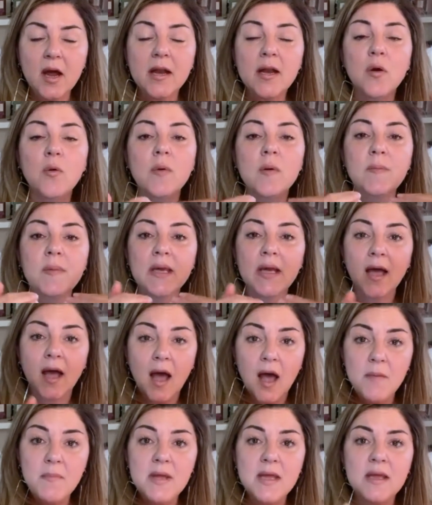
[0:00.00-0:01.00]
And are we
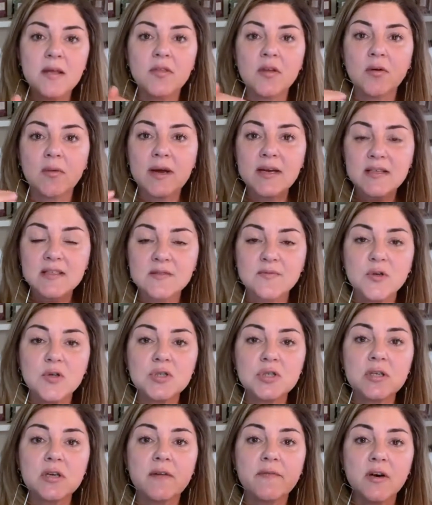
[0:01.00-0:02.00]
becoming the greatest
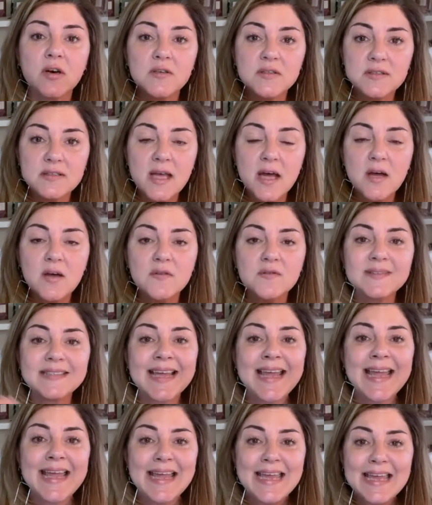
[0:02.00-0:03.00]
version of ourselves
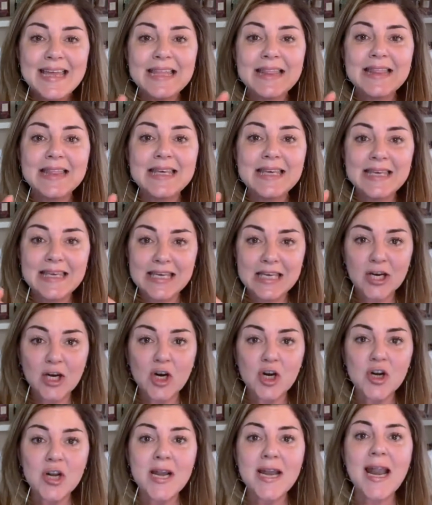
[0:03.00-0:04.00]
in the
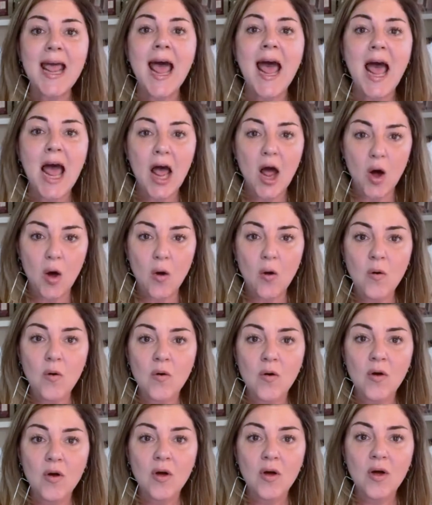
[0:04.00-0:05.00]
here
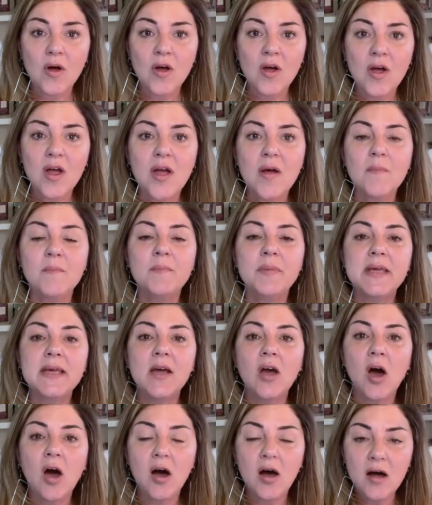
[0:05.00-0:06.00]
now?
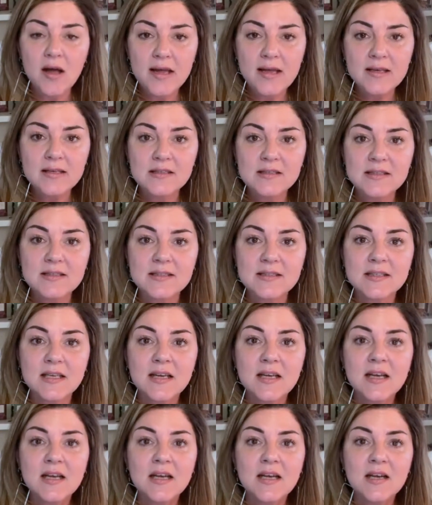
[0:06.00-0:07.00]
Because
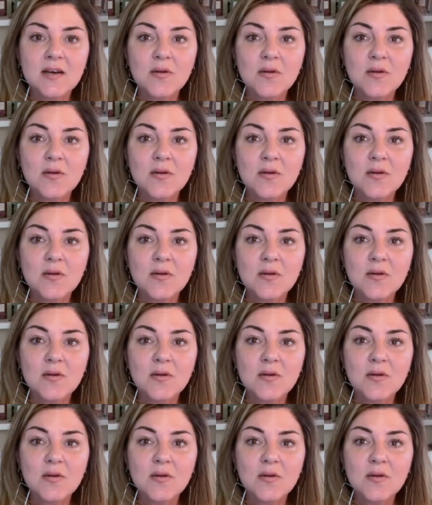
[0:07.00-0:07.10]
